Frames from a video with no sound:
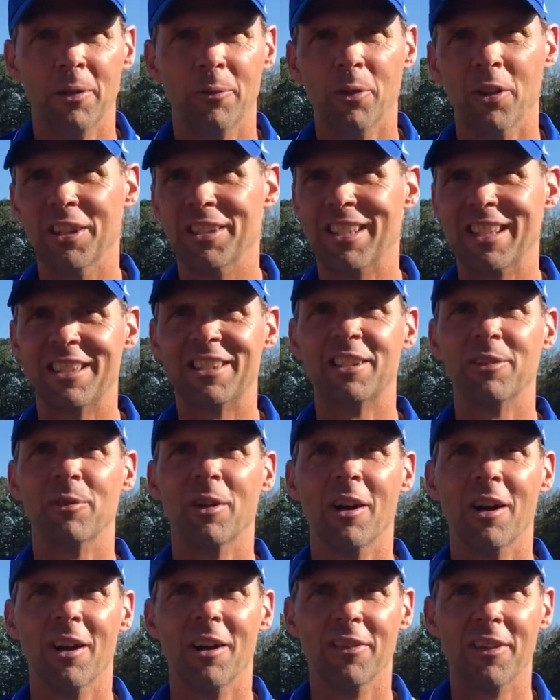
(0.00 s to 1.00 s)
really since
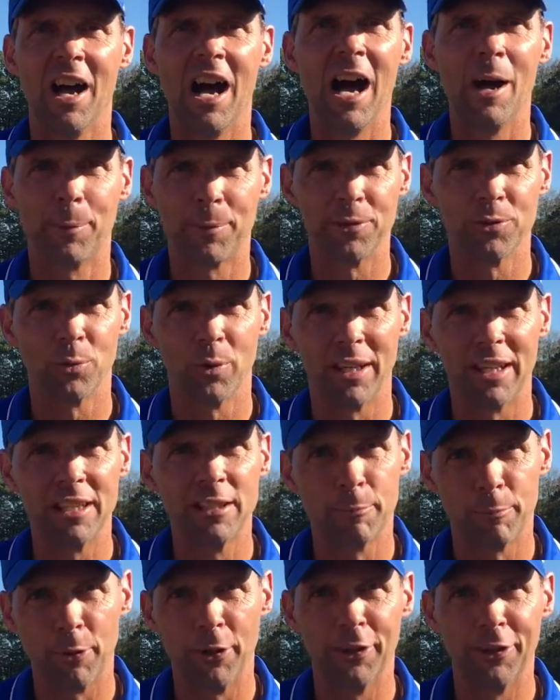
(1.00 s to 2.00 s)
uh, the Hopkins week,
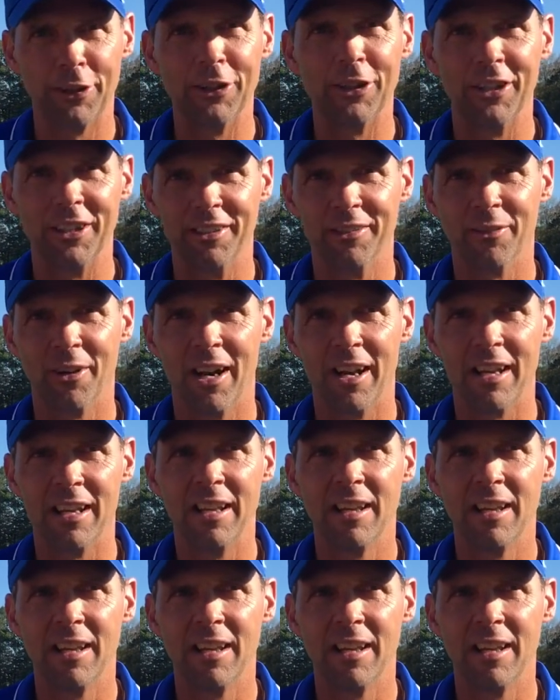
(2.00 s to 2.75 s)
he's pretty good, right?